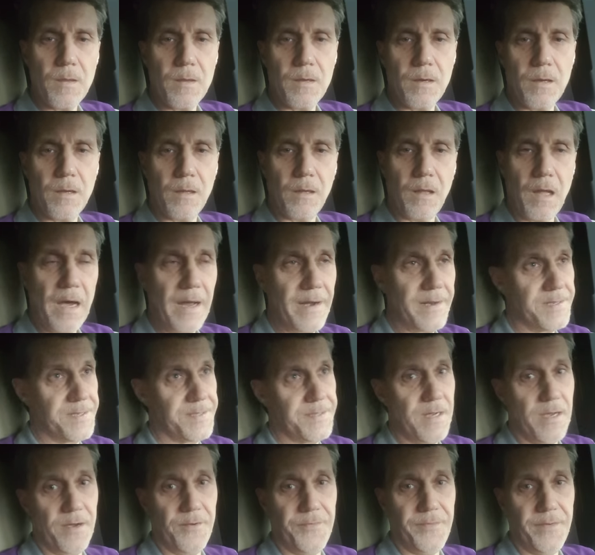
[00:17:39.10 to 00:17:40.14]
a lot of
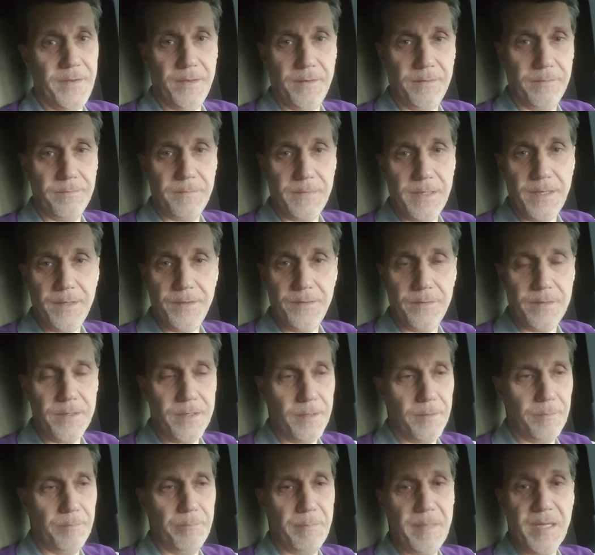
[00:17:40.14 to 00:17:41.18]
stuff in, in
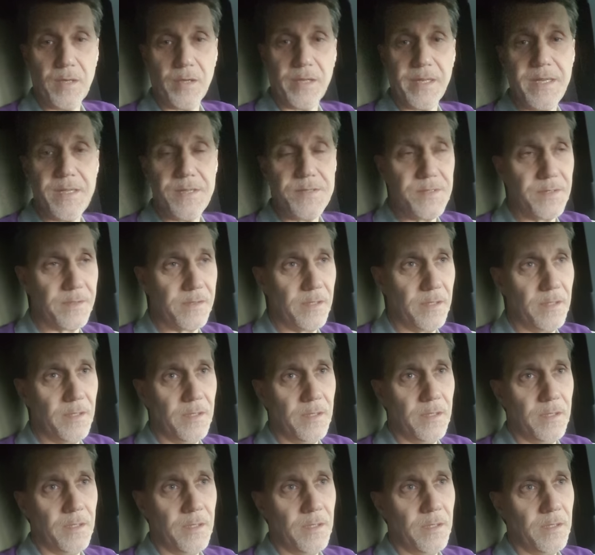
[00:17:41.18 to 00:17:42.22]
the Middle East
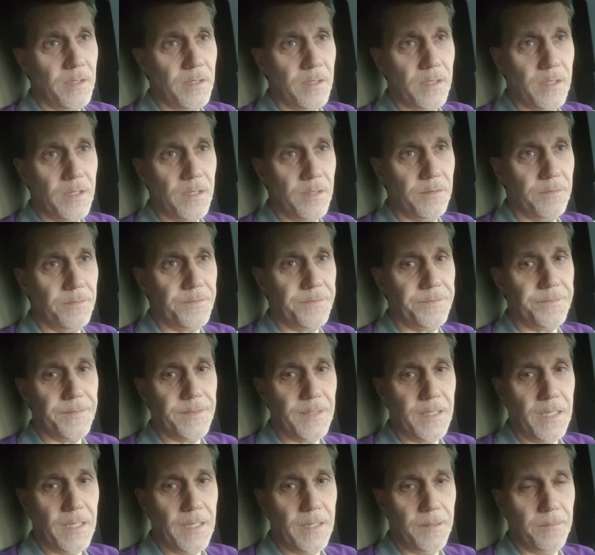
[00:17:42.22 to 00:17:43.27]
of
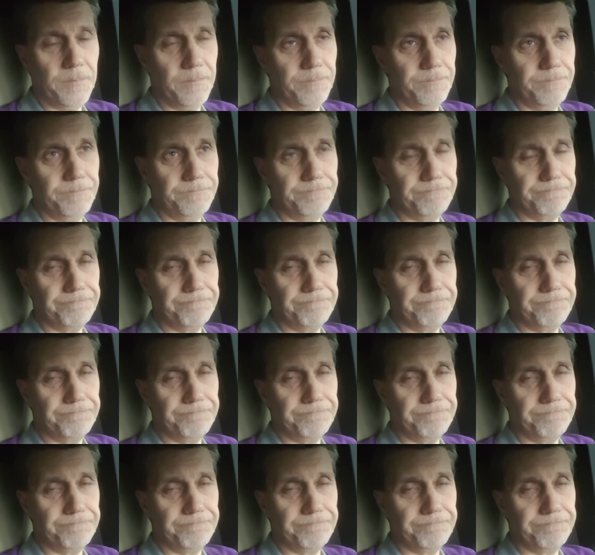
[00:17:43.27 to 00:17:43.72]
um,